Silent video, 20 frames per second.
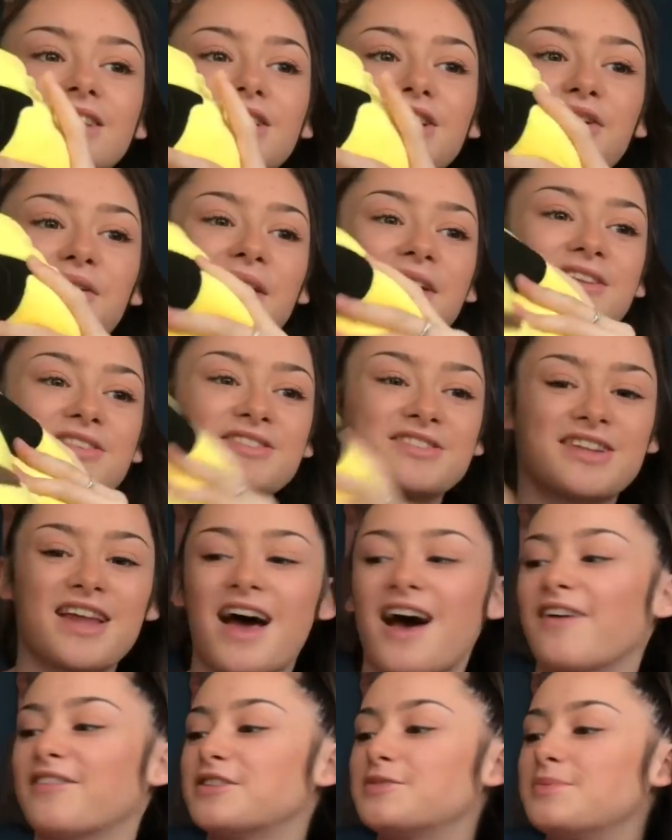You know, it doesn't
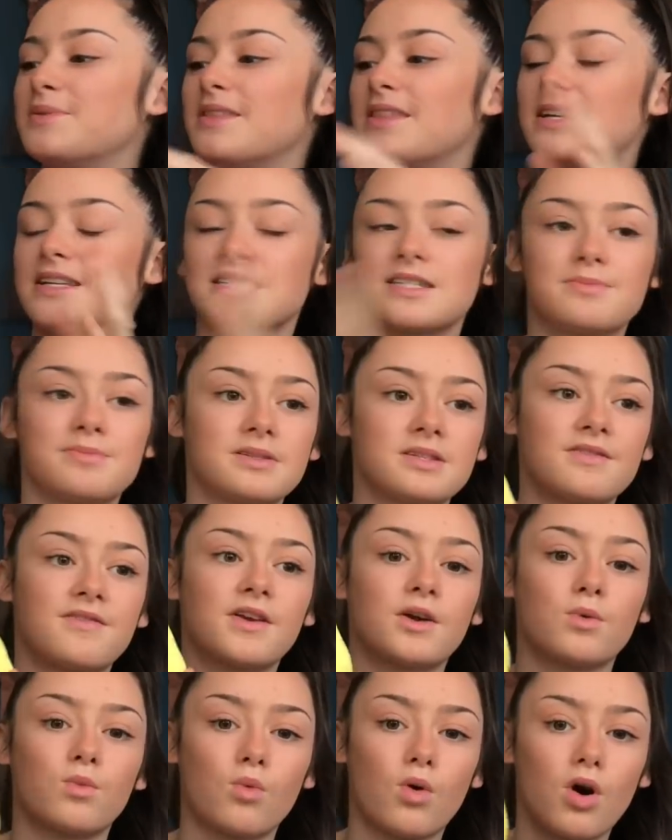have to be this
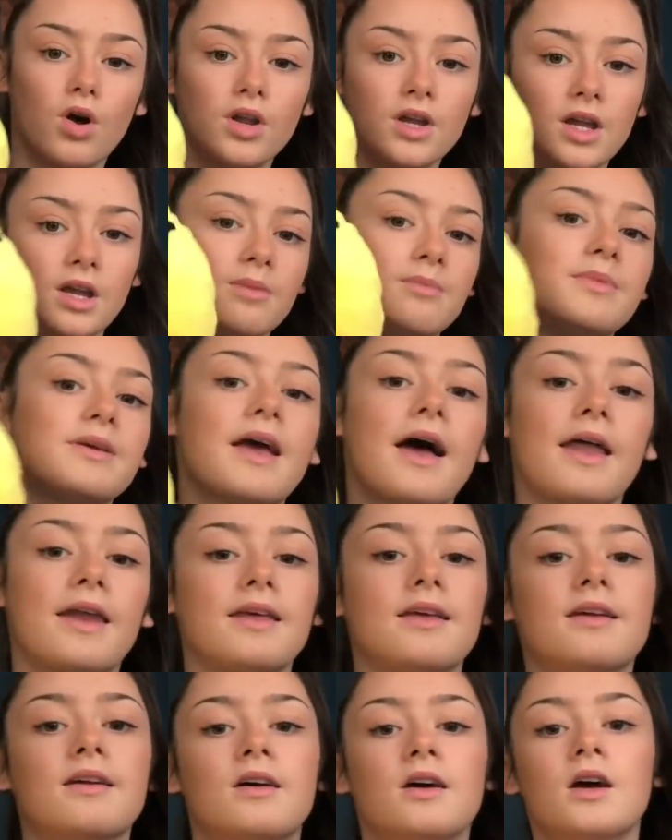specific one, it can be
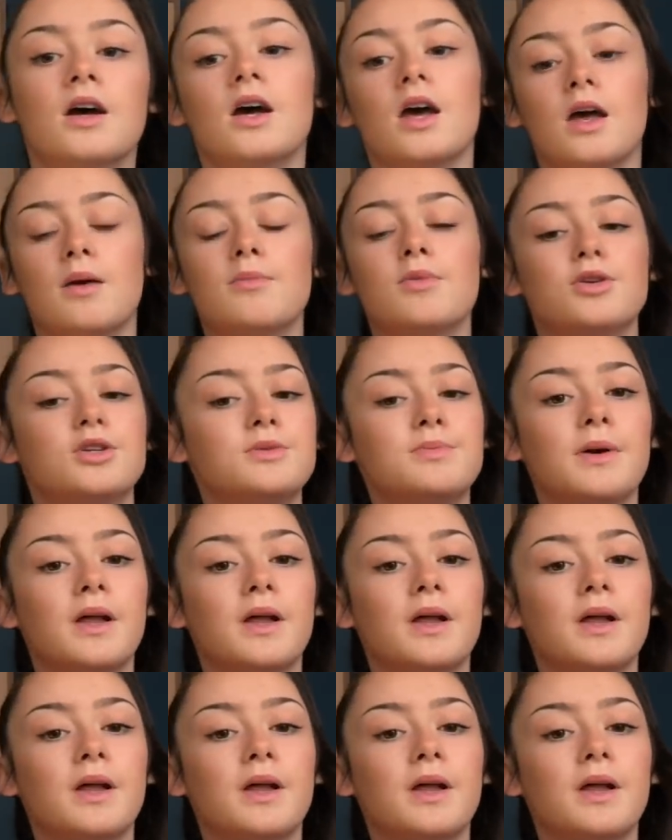any emoji